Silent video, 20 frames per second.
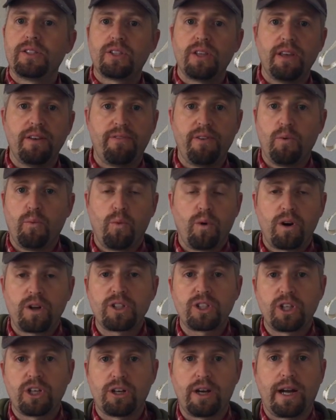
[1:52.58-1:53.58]
if it
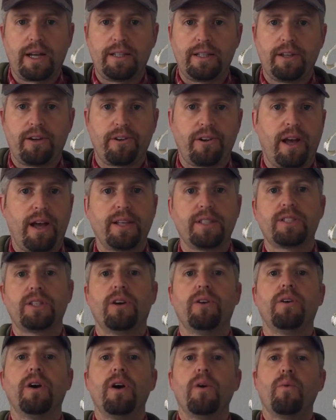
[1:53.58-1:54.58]
works correctly or not.
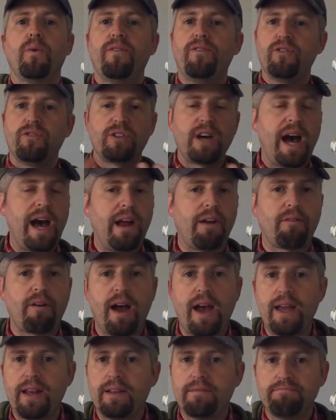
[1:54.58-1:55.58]
So if you tie it
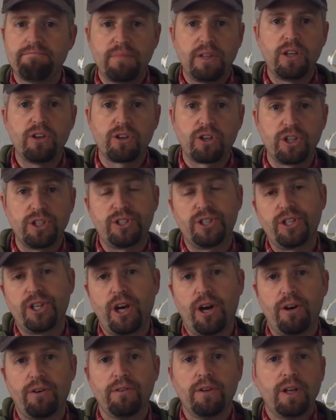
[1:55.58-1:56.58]
right, you're good to
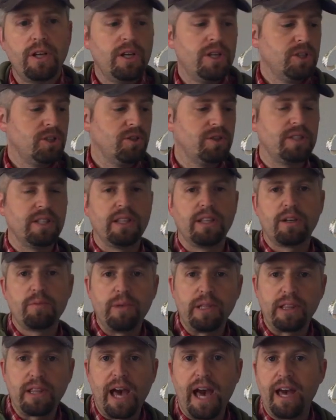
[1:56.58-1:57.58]
go. So it's a little
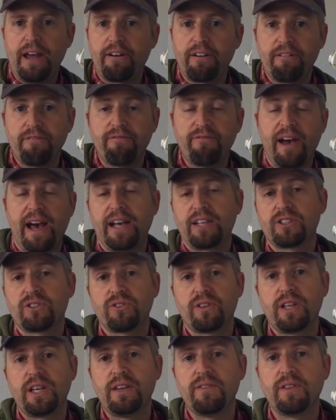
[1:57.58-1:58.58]
bit lighter and faster
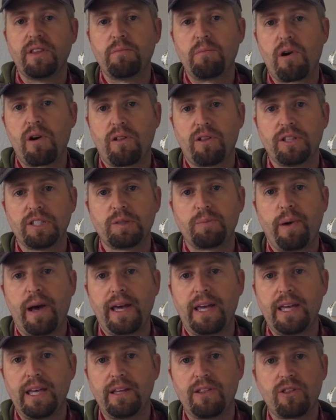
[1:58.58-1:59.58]
than even the Marlin
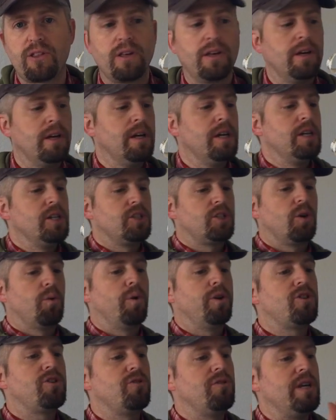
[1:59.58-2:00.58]
spike hitch. So
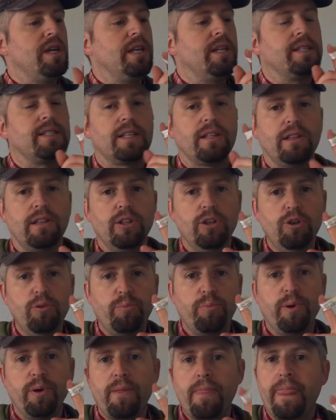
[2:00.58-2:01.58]
what you need is a
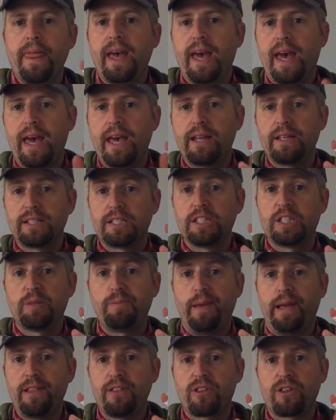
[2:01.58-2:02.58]
loop and a
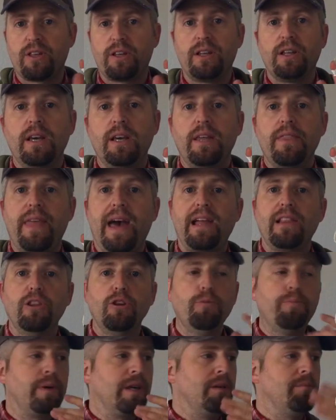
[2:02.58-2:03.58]
suspension. That
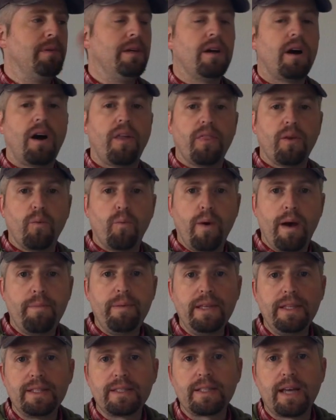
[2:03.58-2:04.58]
loop can be on the
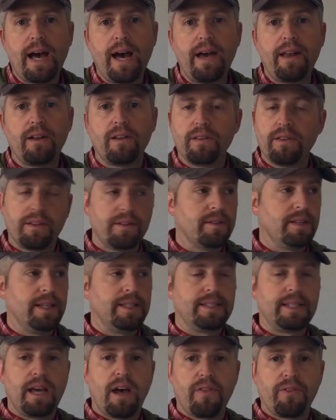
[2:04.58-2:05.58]
webbing side, let's
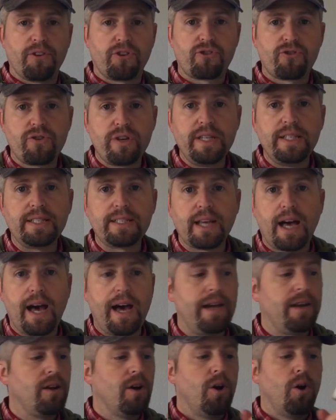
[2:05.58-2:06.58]
say on the tree
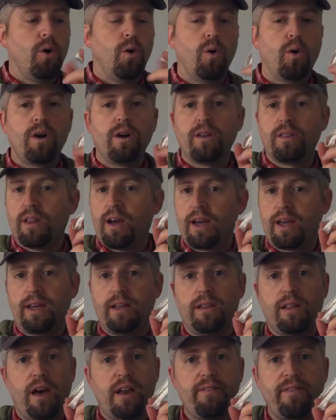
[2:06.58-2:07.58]
side, or in like a
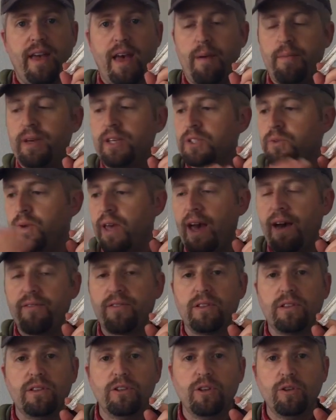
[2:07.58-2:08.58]
lot of hammocks, we have the
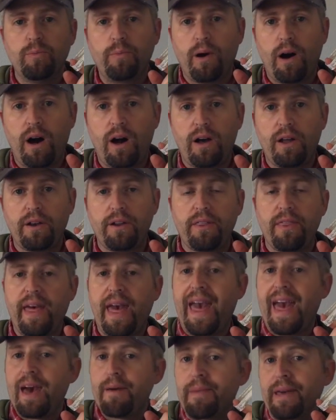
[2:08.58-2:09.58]
loop on the
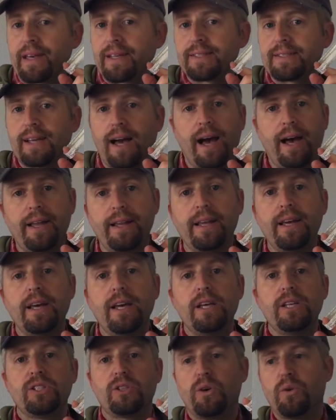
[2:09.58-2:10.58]
hammock side.
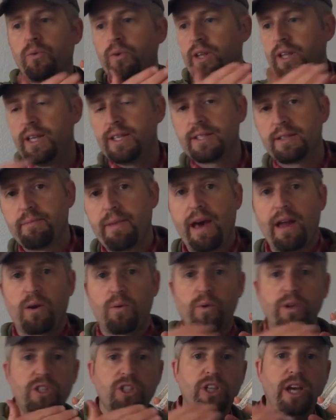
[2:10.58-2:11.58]
So it really doesn't matter
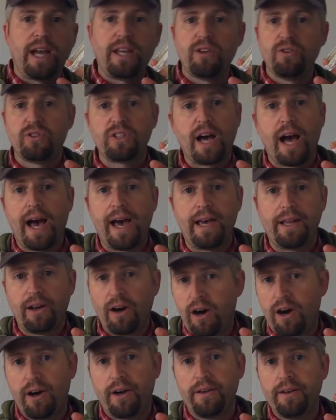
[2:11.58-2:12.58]
which side you tie it
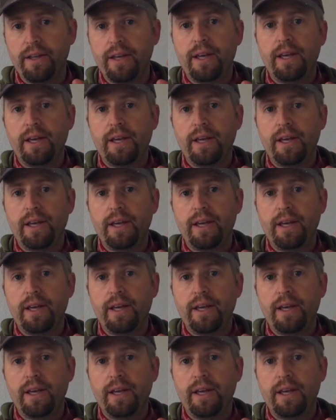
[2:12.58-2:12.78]
on,